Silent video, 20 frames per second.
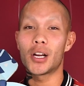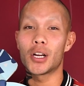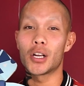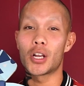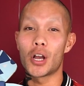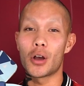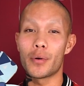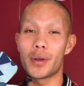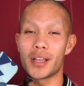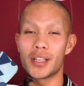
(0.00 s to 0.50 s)
are
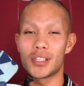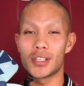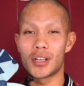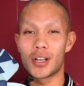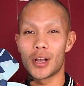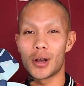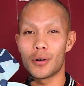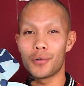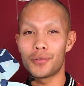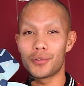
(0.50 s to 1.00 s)
going to
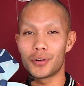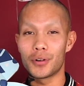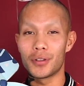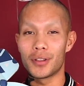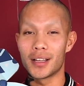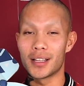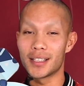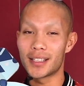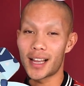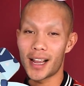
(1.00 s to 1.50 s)
go through
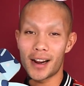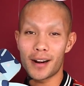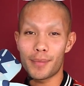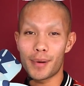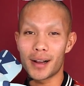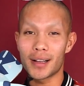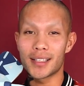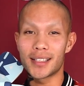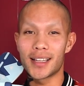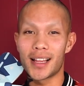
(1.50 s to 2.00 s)
the entire
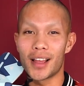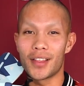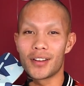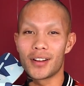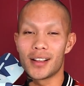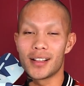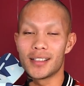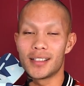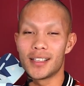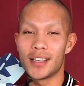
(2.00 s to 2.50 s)
box together
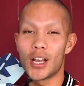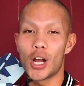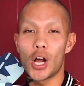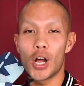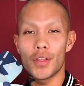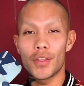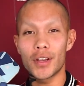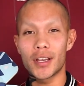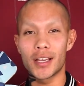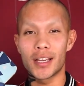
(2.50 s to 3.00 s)
and see
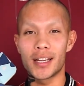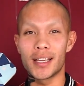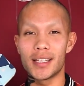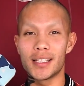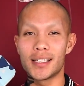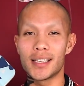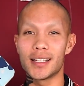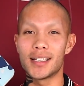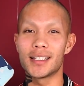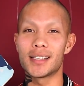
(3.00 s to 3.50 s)
all the
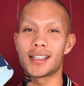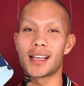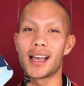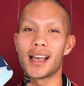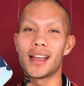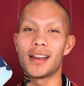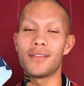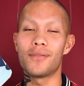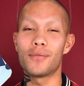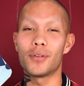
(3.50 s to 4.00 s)
goodies
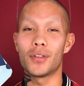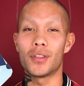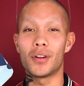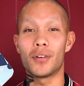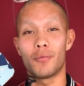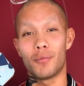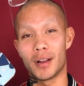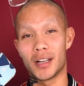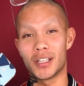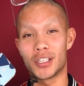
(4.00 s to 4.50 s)
inside for
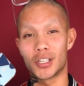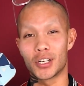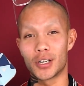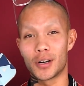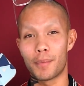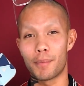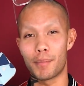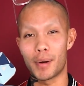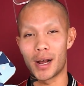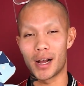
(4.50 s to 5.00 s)
the
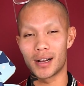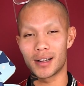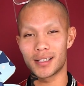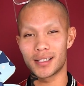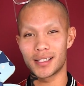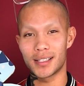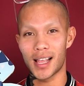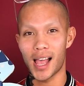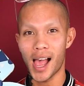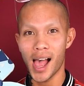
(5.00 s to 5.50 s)
winter
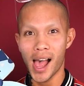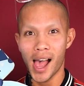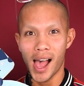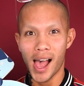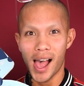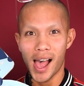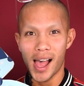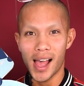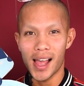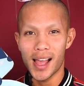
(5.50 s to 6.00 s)
box.
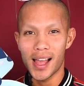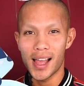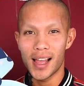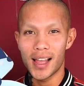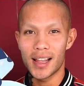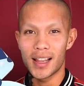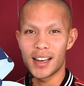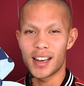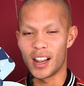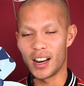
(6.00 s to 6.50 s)
now
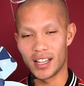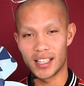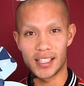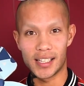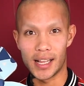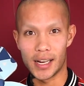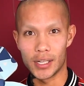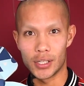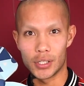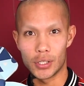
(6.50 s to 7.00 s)
let's
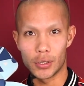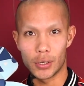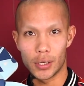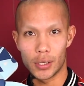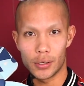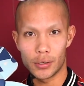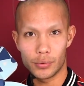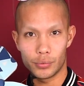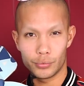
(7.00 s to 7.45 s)
get into it.